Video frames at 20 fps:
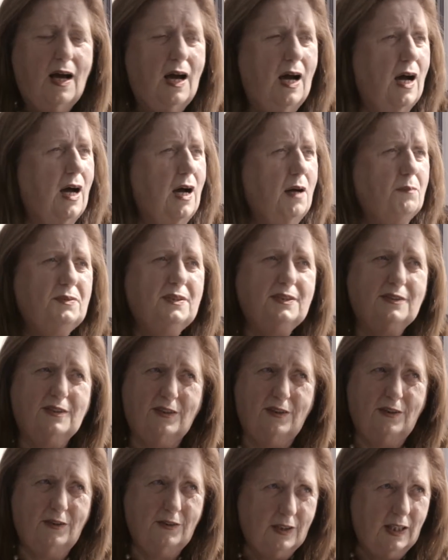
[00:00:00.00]

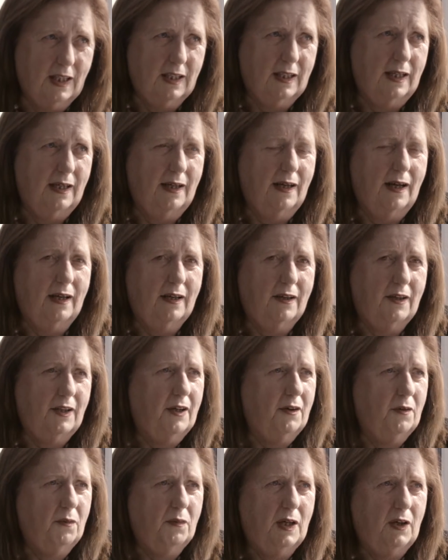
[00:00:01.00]
Absolutely.
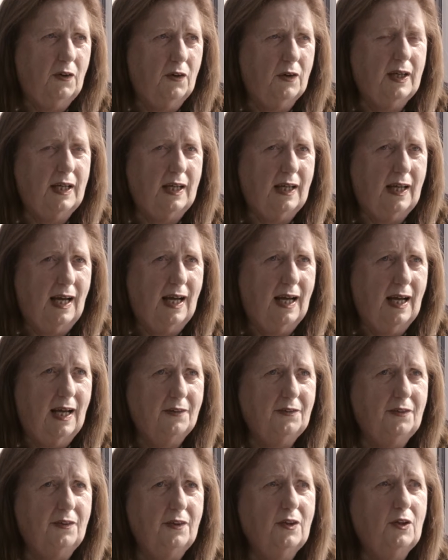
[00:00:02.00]
We're looking
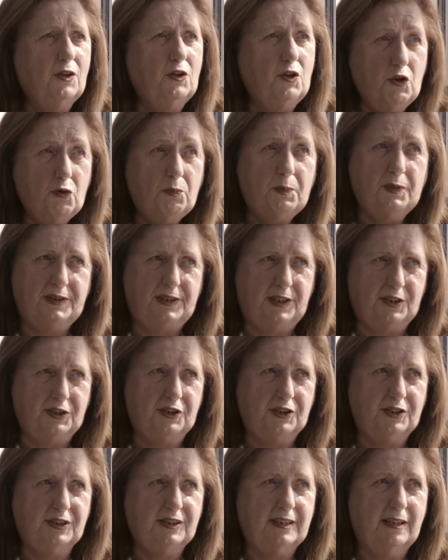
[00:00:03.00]
at new
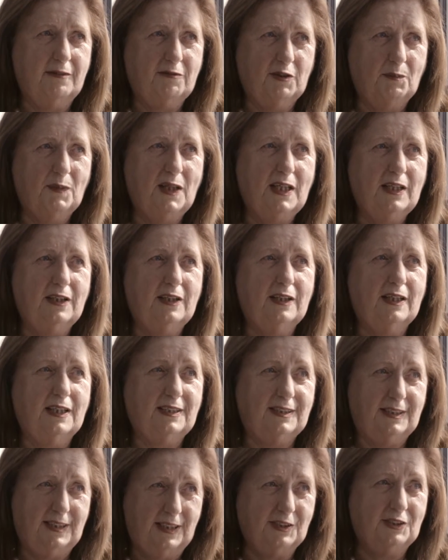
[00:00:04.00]
positions, never mind the
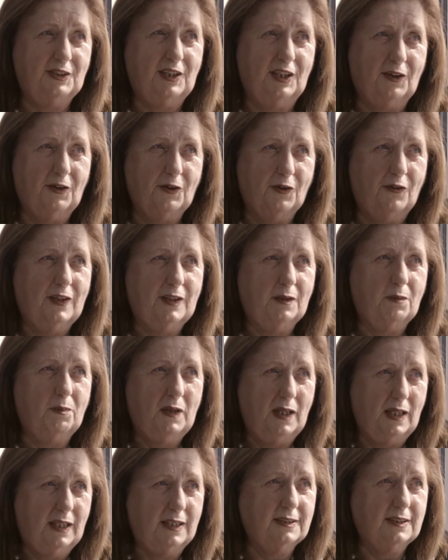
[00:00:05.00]
existing current
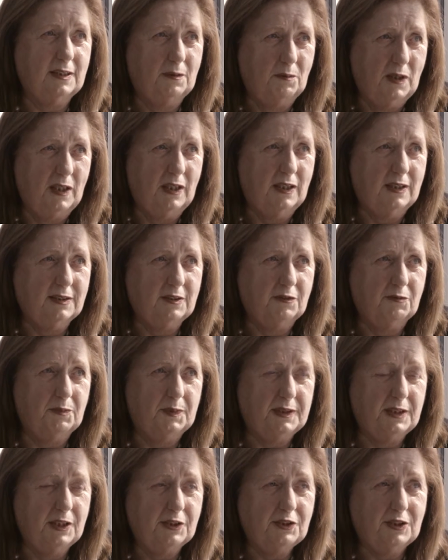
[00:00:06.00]
millions and millions of
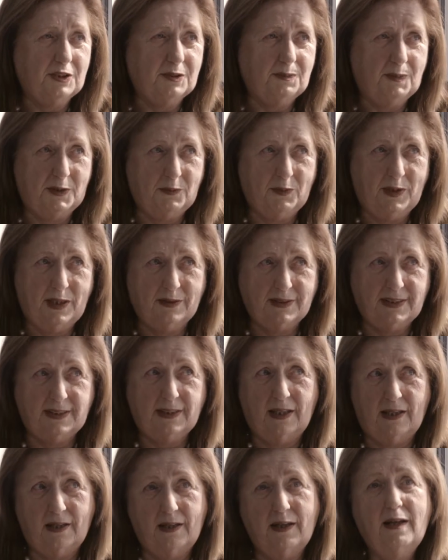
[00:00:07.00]
positions, but we are
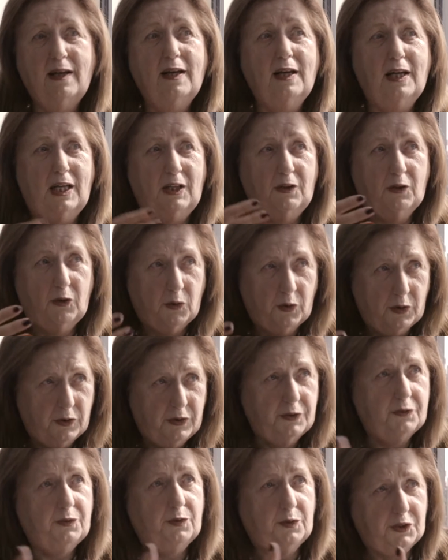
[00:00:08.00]
saying in
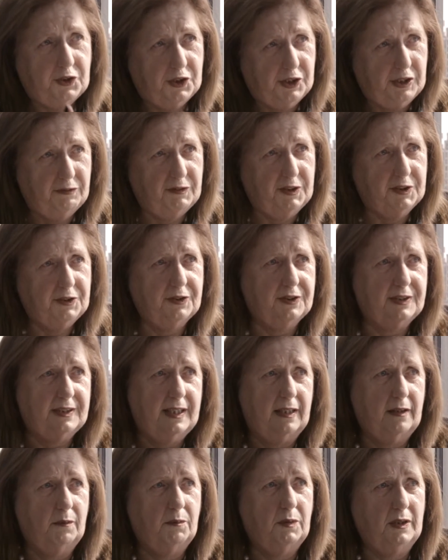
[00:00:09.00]
order to achieve the
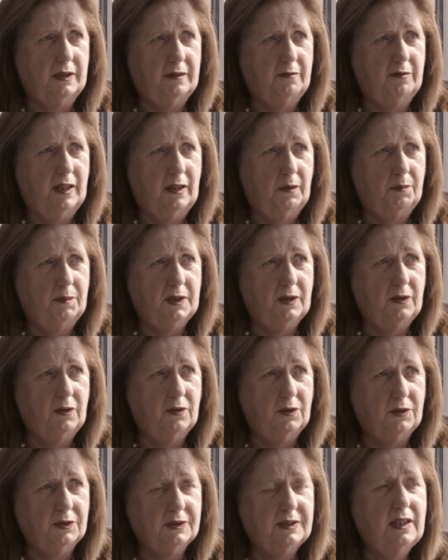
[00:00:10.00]
Sustainable Development
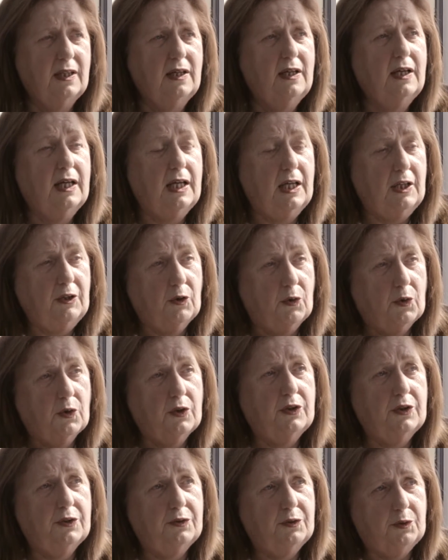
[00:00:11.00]
Goals, in
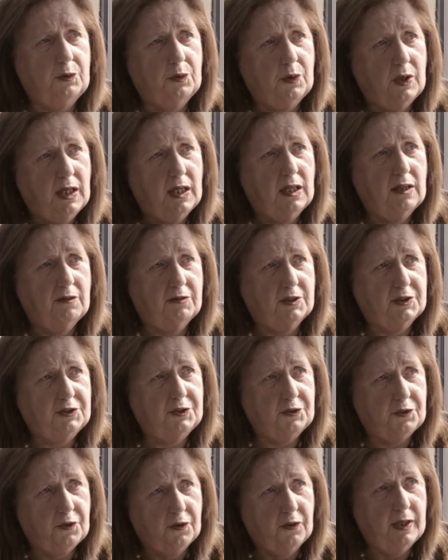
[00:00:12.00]
order to have a
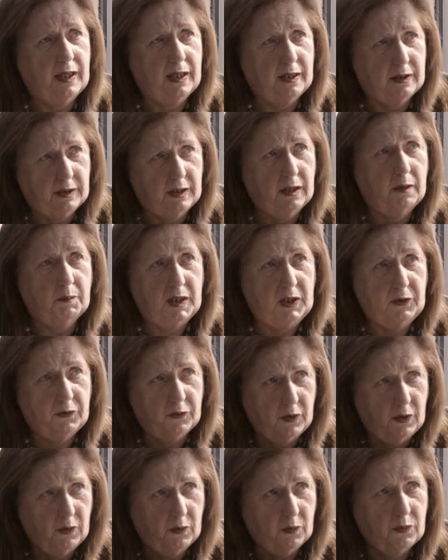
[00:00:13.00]
strong economic
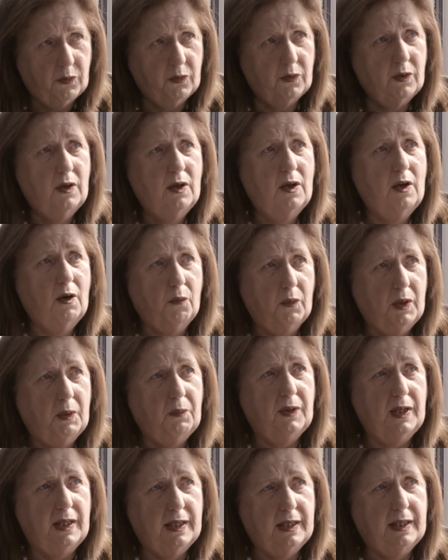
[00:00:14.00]
growth, we
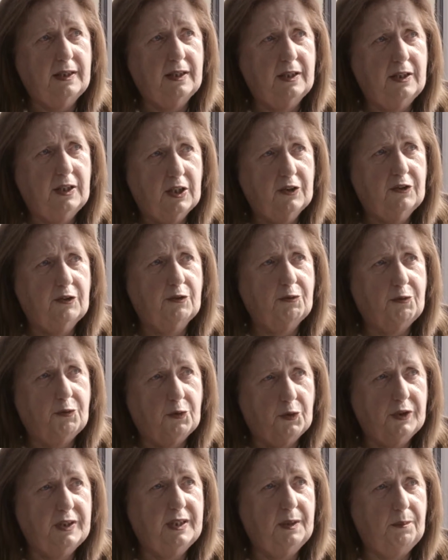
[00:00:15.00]
will need another
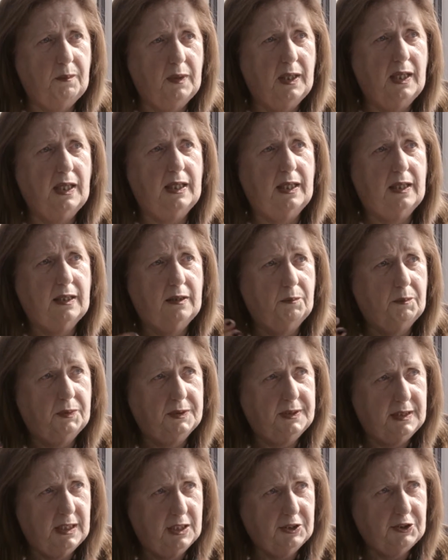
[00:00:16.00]
40 million
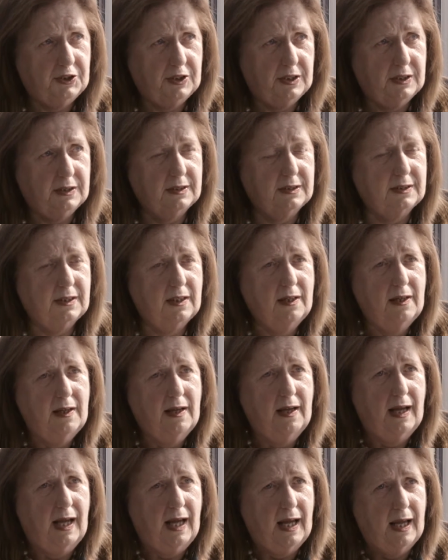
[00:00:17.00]
positions,
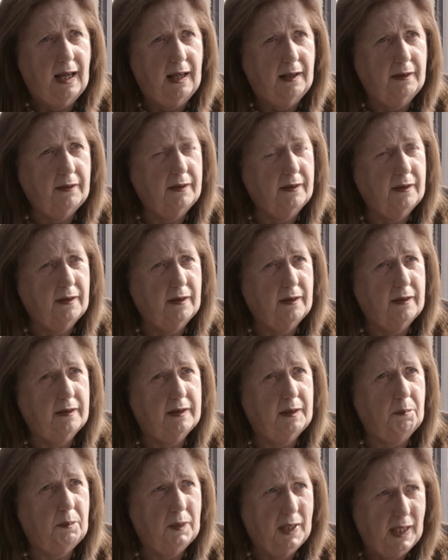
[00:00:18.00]
and
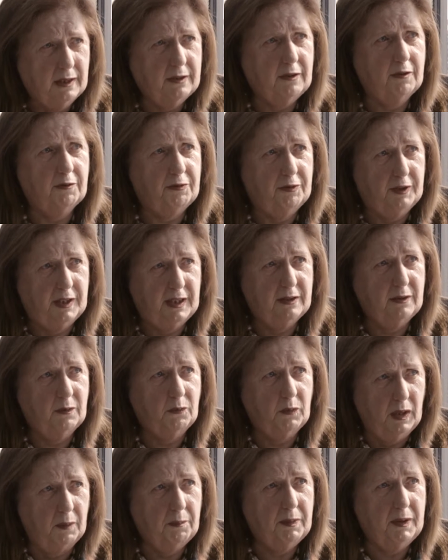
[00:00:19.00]
the bulk of it
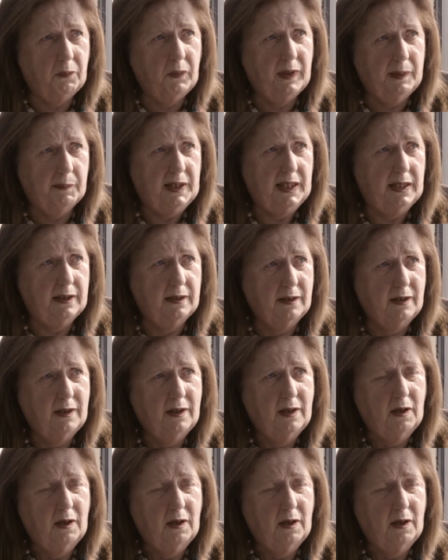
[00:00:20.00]
will be women.